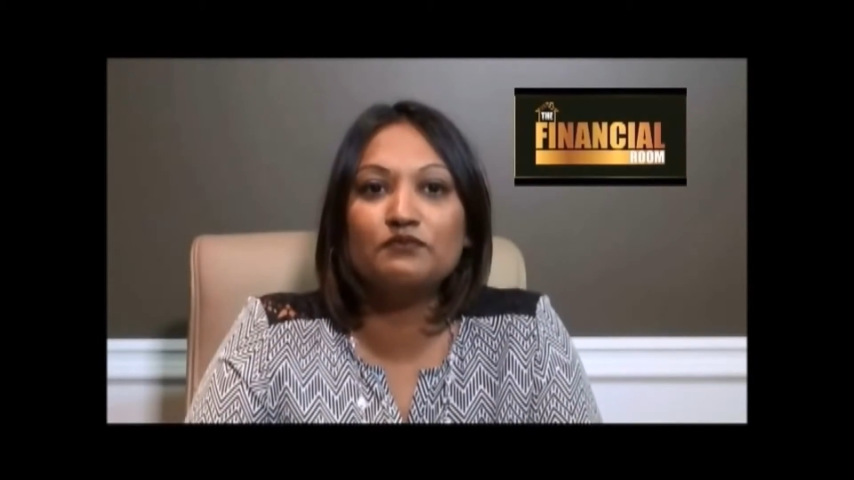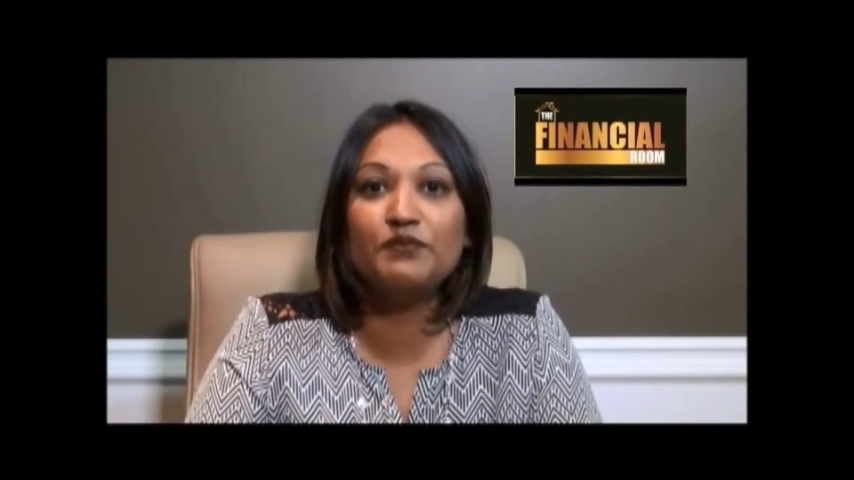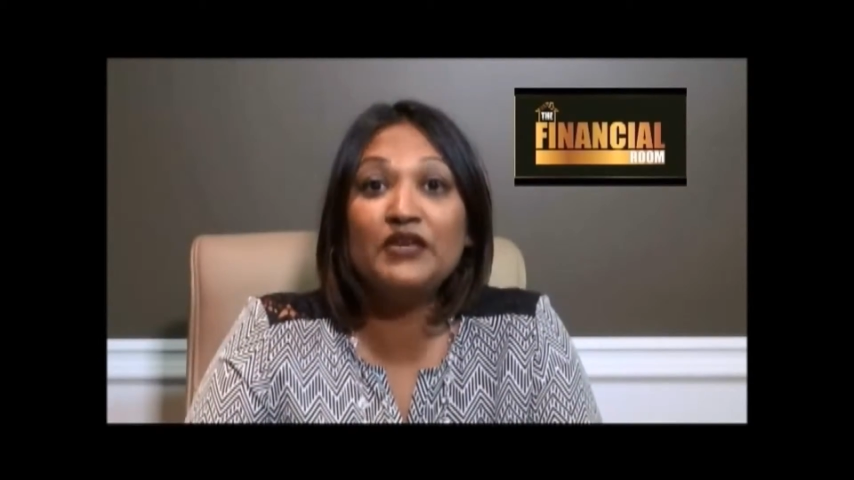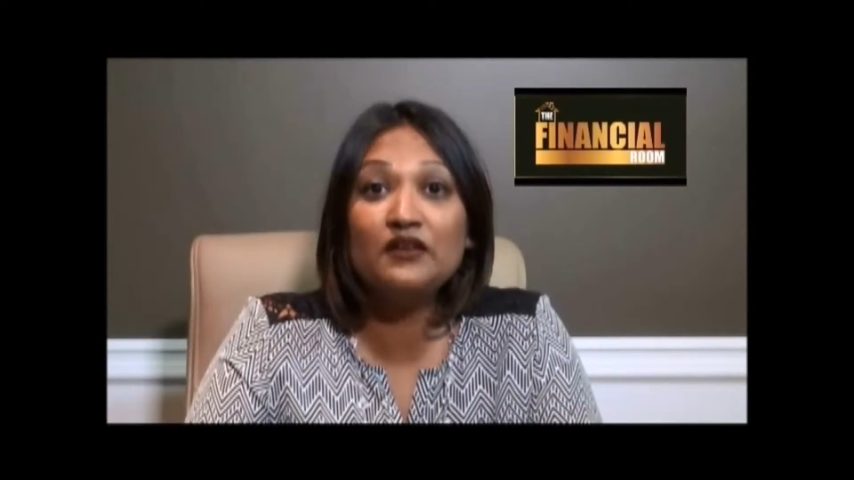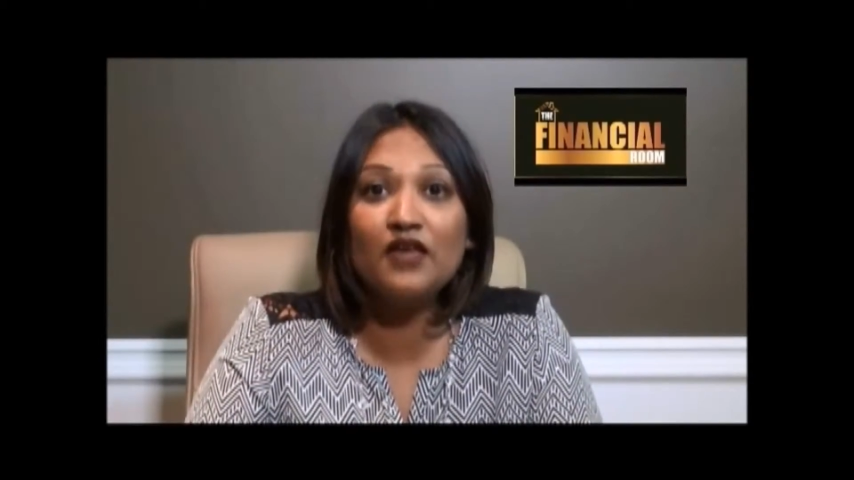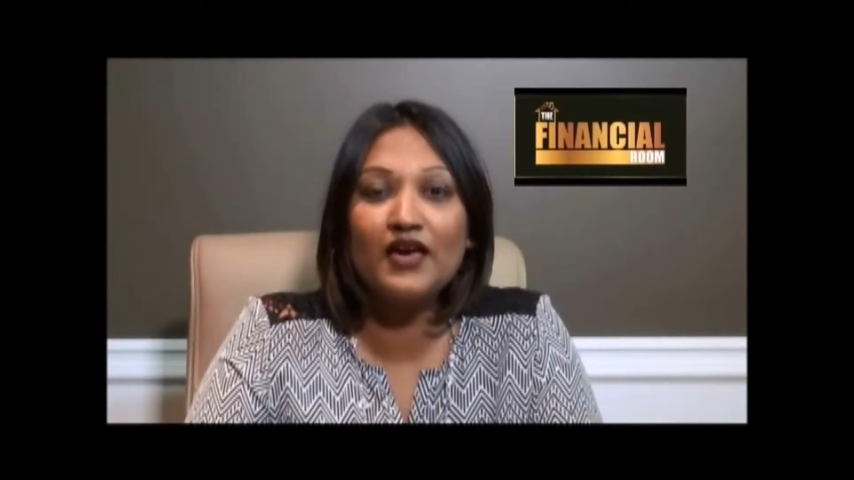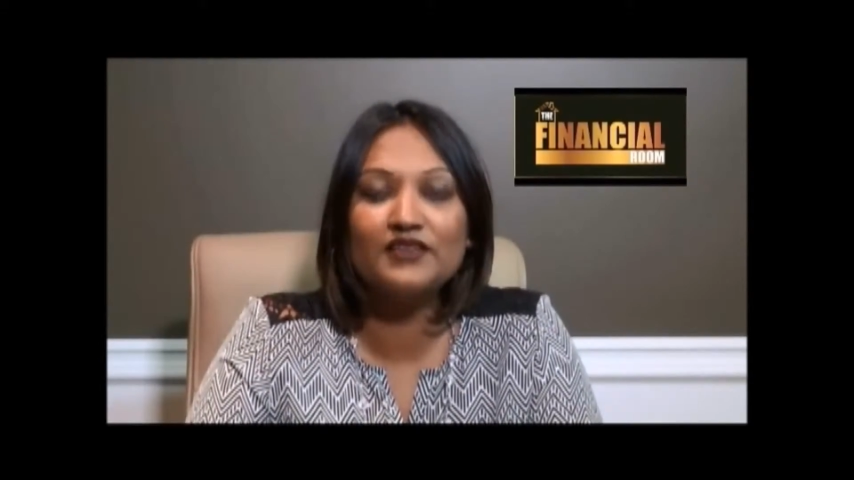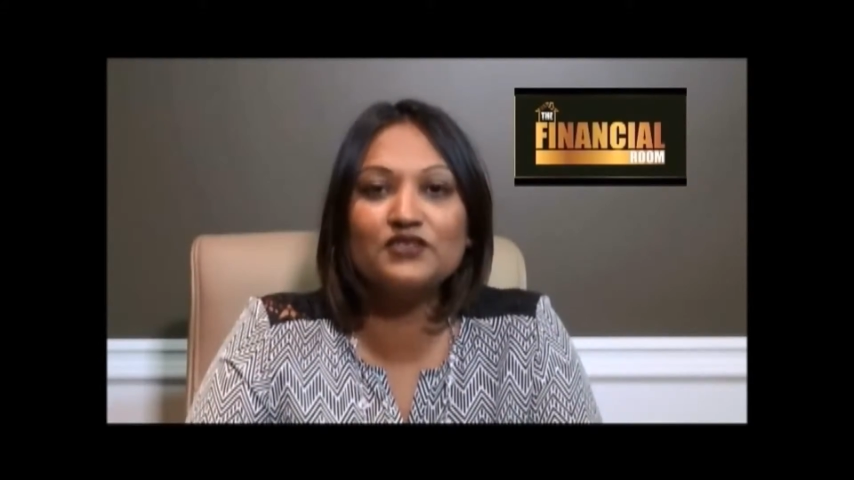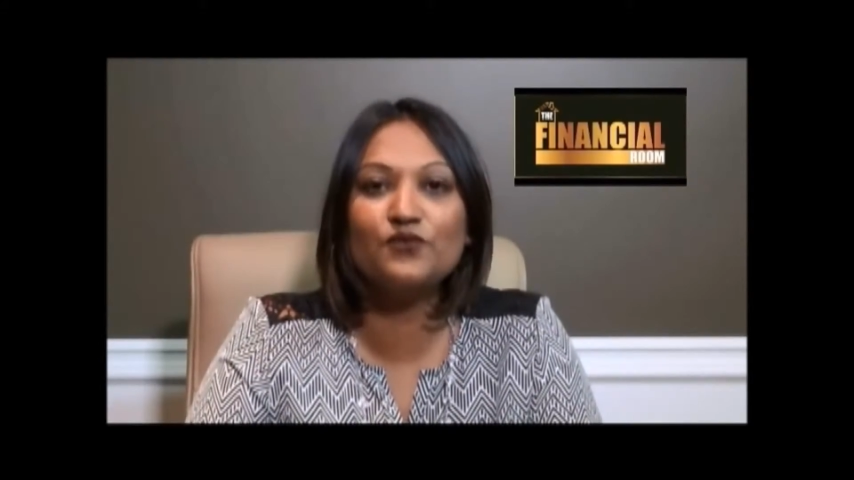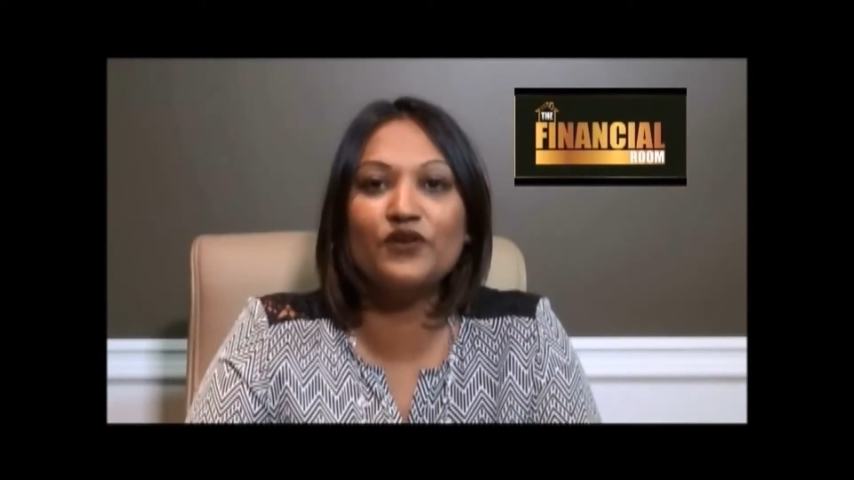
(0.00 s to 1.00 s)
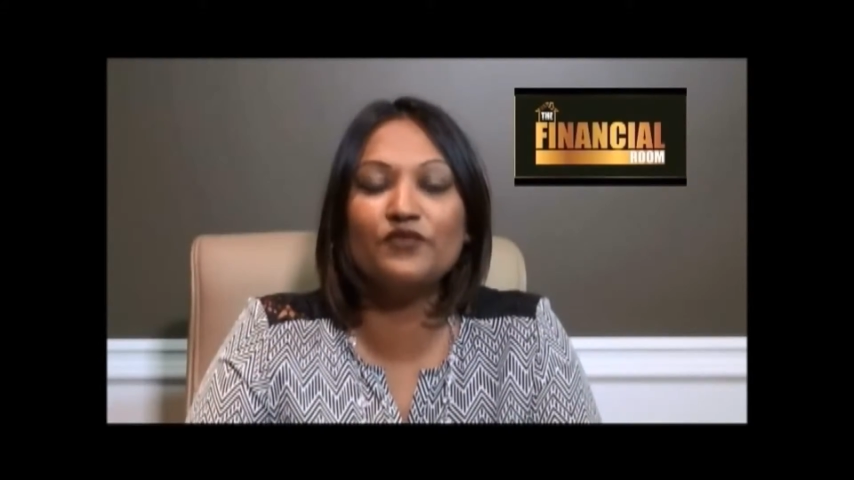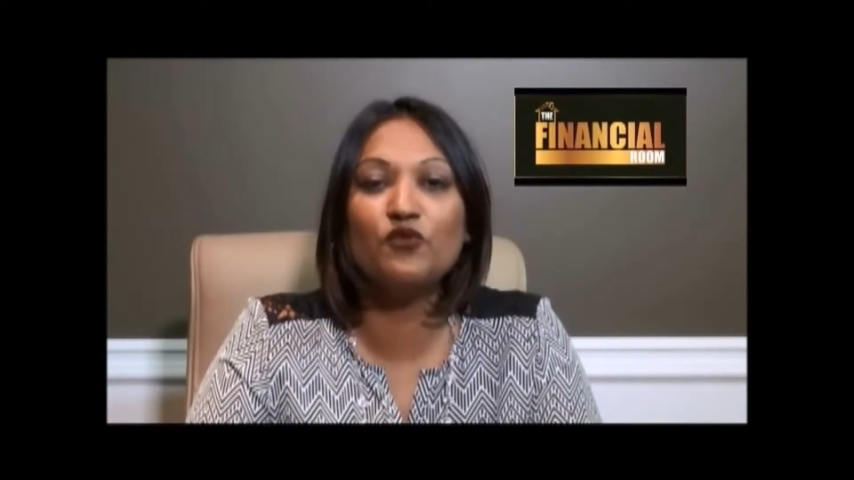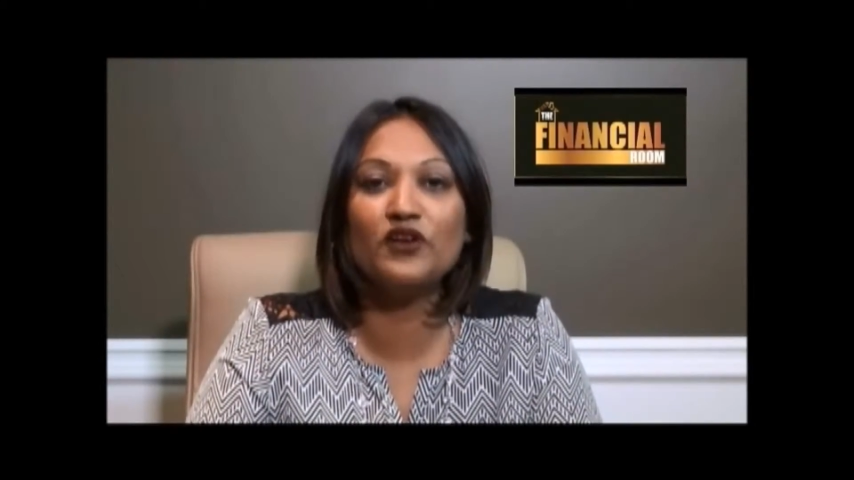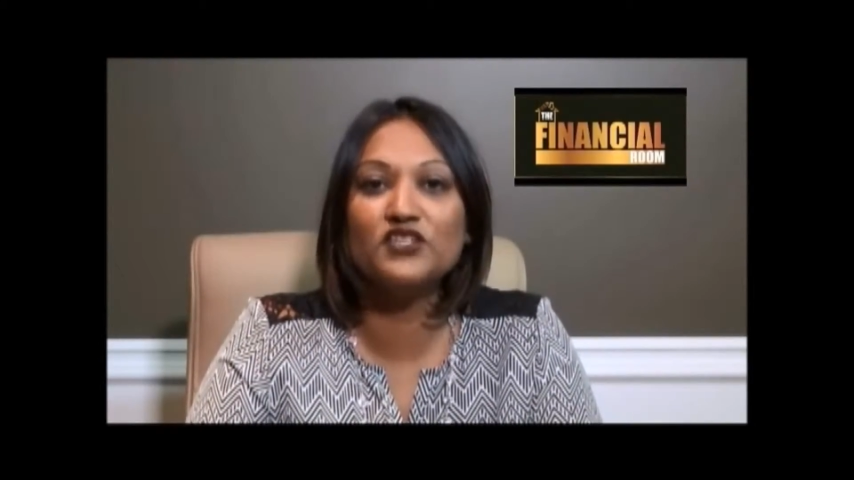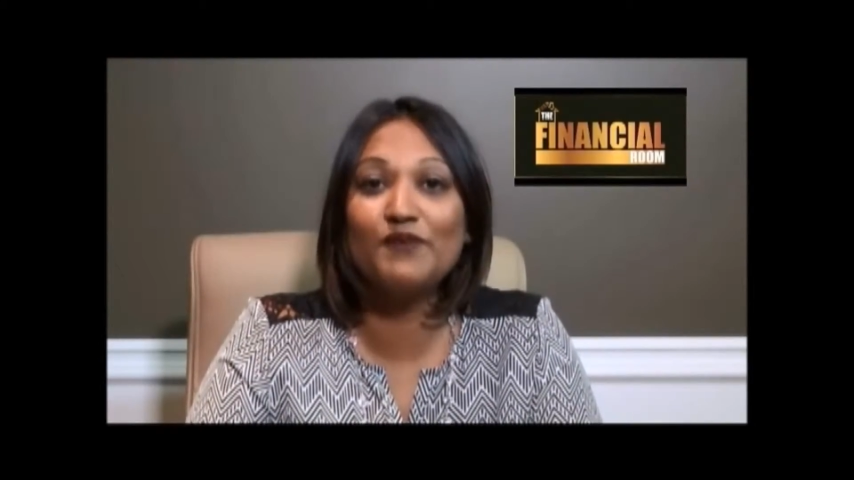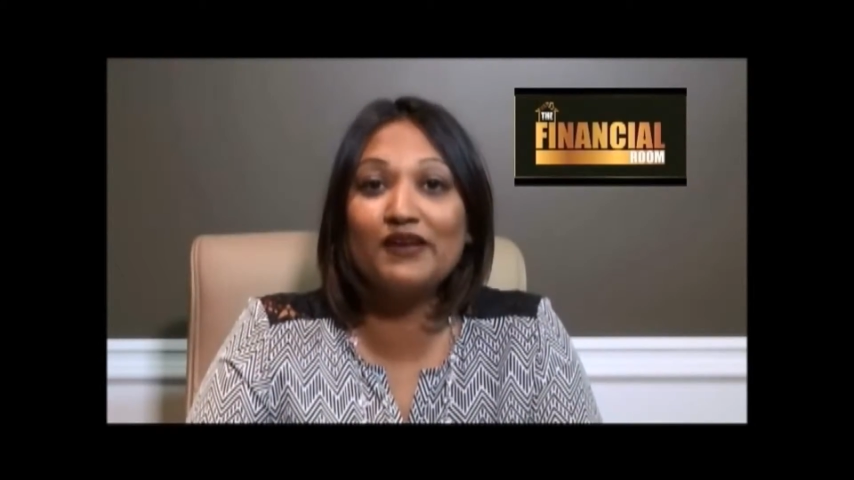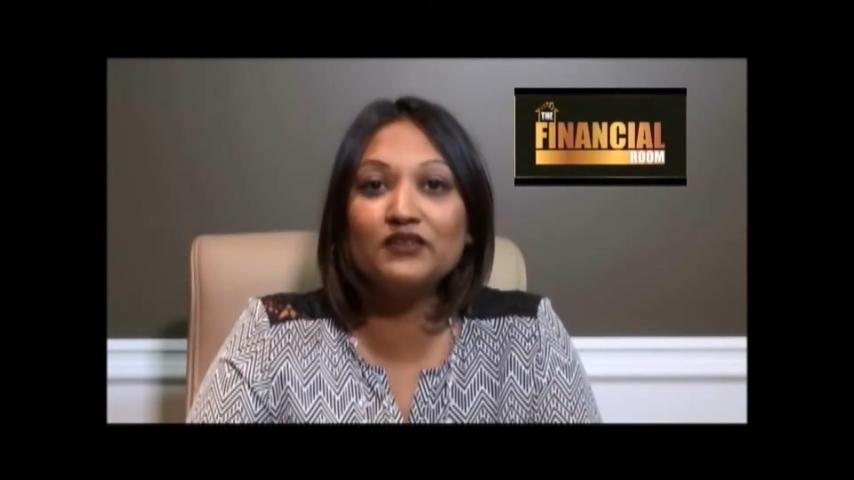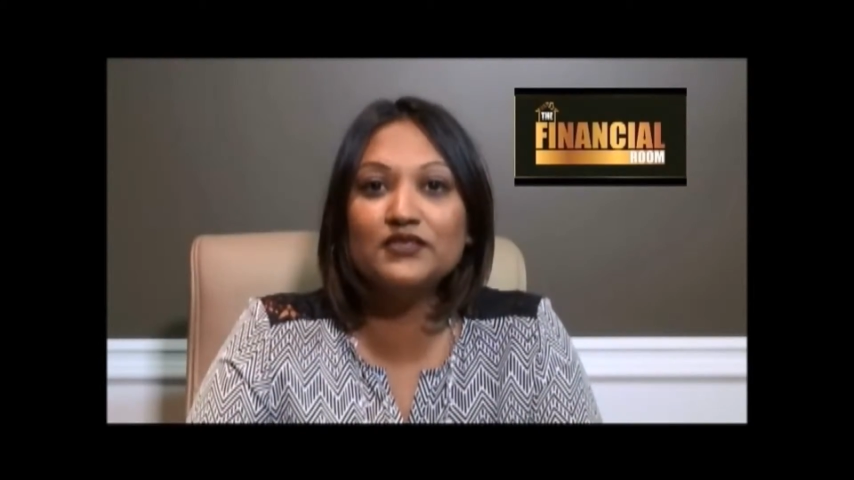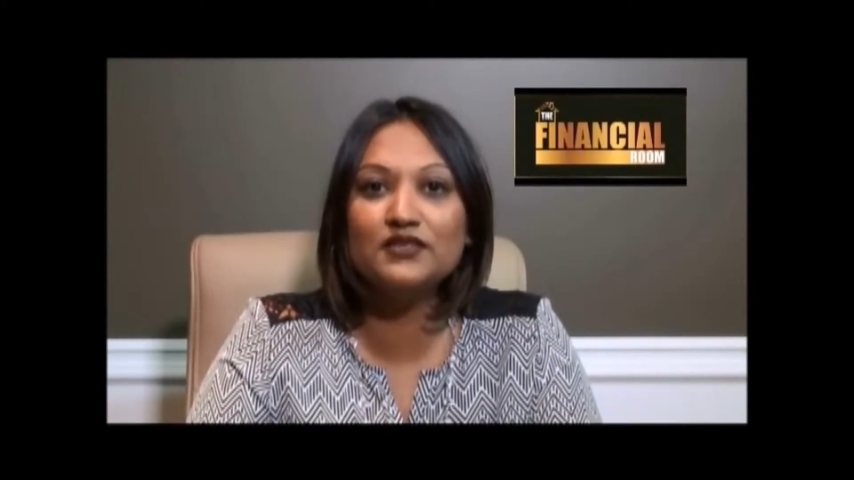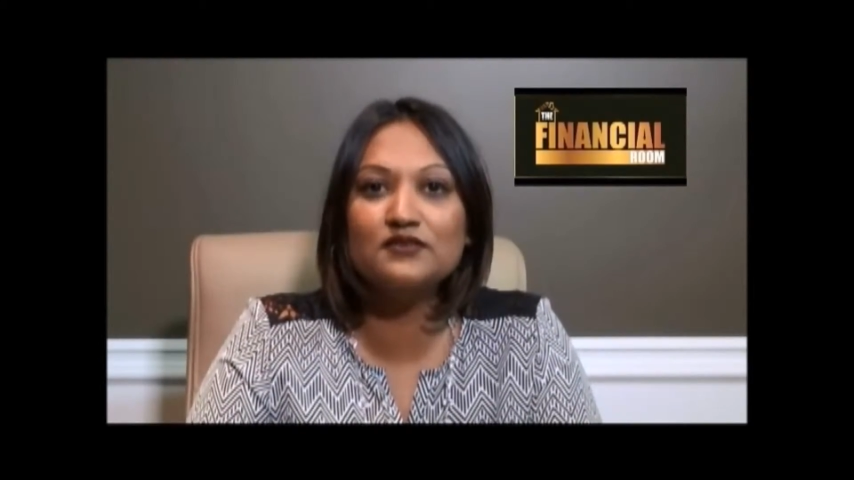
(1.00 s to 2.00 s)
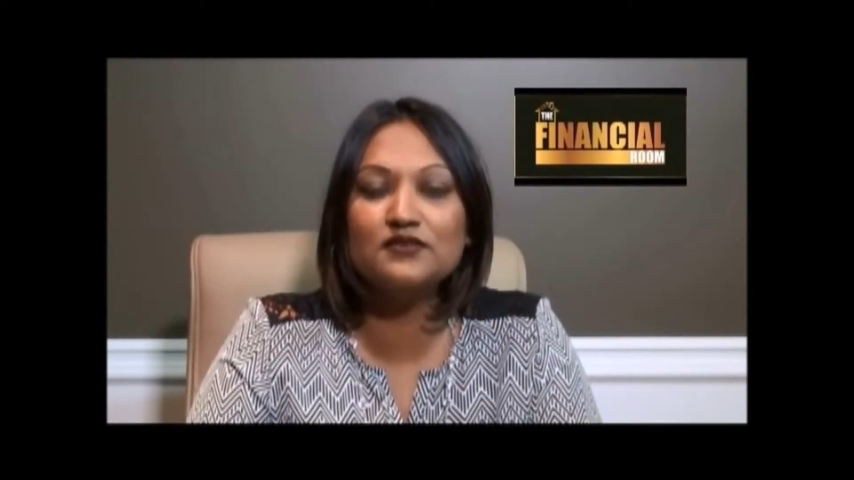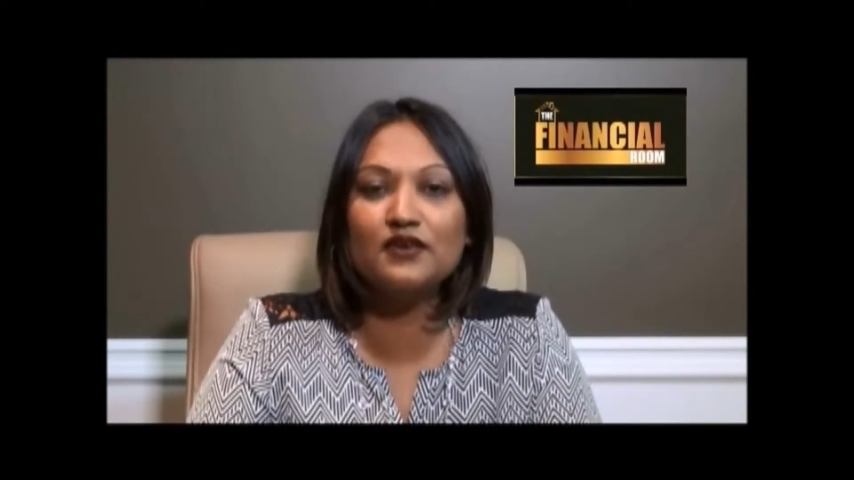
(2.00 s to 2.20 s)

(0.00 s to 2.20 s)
penalized with mortgage penalties